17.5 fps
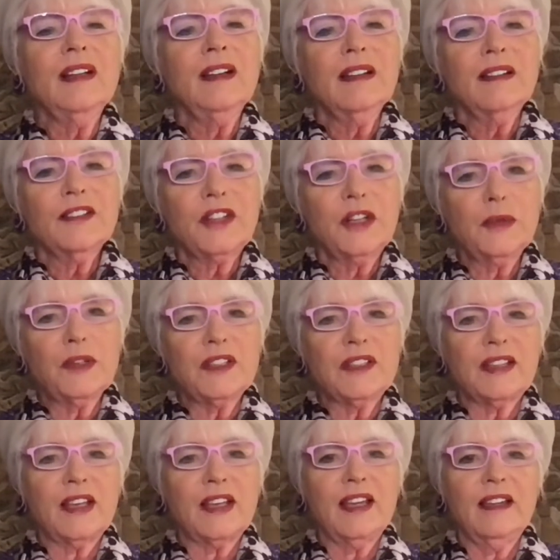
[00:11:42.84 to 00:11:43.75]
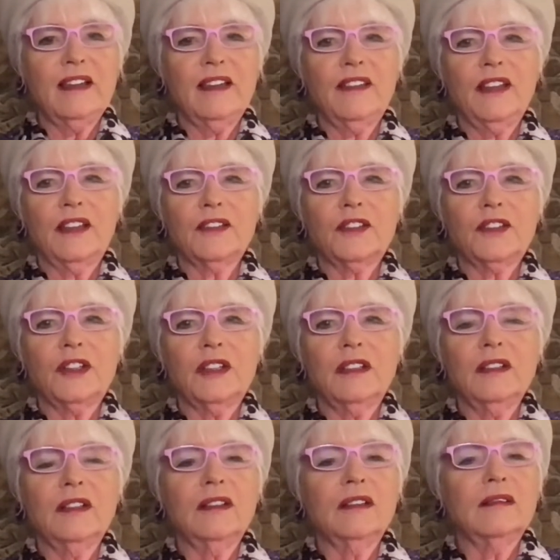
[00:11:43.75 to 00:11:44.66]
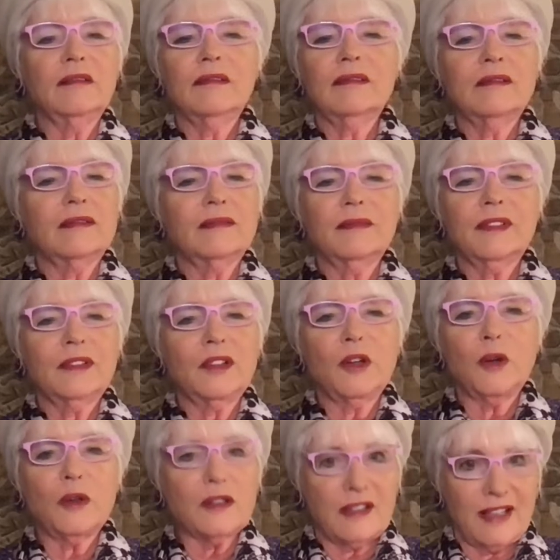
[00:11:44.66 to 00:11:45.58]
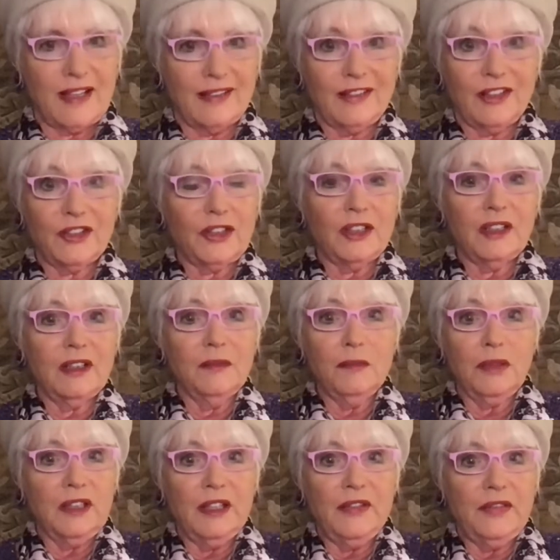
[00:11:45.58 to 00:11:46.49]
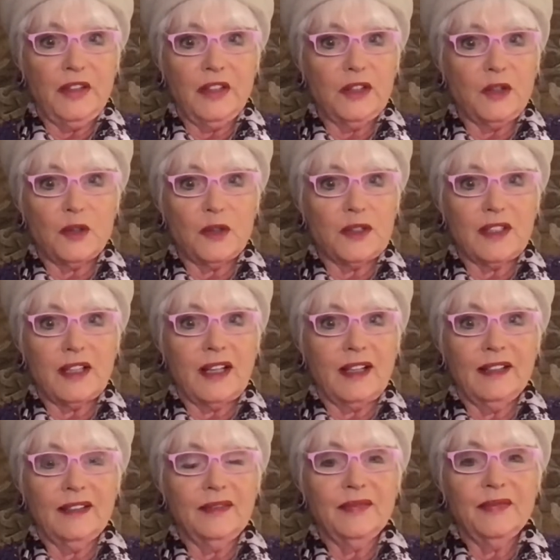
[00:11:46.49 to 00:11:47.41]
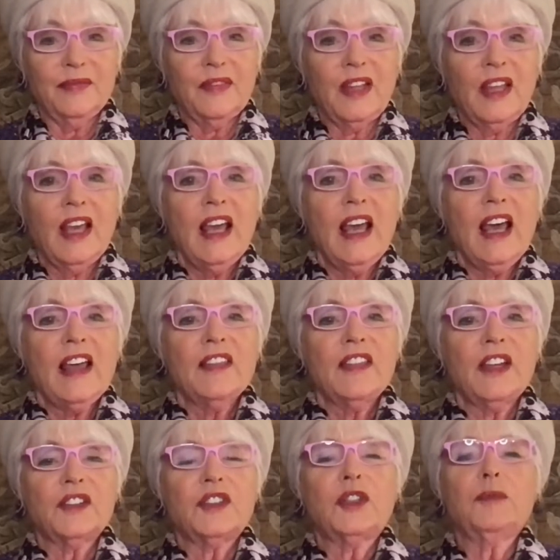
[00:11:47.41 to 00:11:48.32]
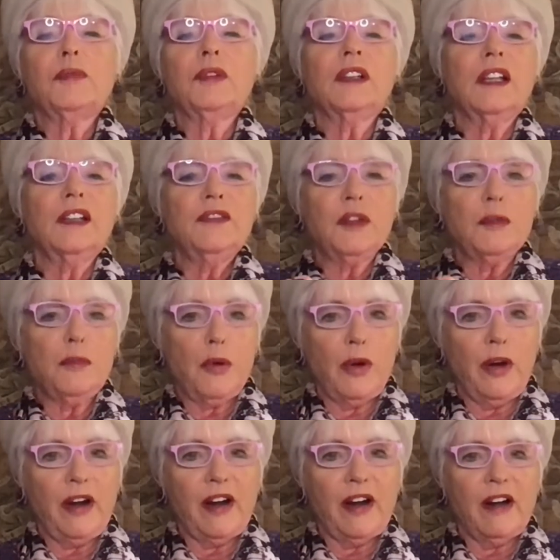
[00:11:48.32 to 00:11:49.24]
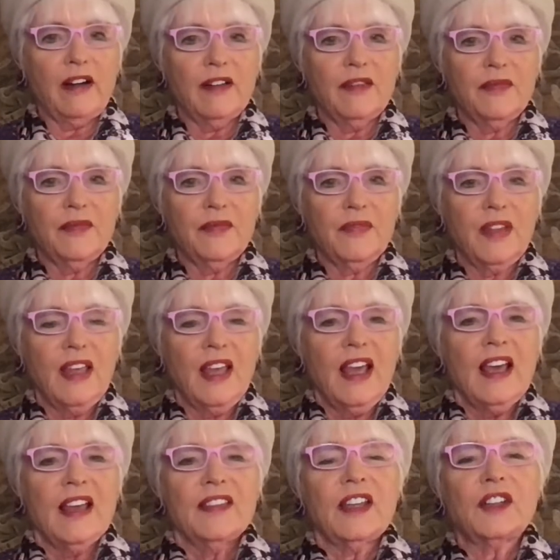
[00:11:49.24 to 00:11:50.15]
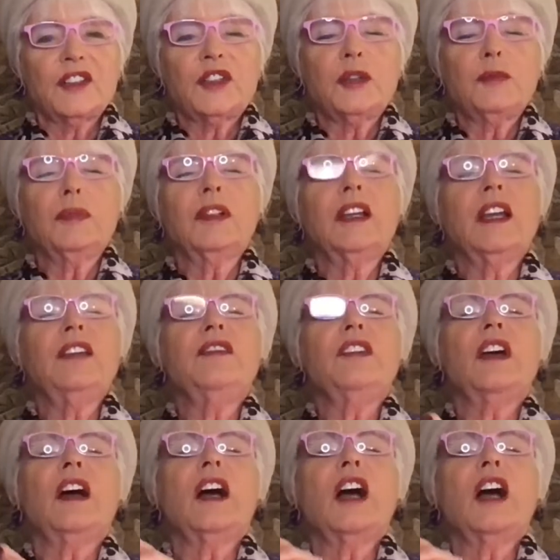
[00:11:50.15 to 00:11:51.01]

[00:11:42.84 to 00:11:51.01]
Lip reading: she was saying that she didn't goal set, that she didn't believe in goal setting, that she believed in prayer, that she believed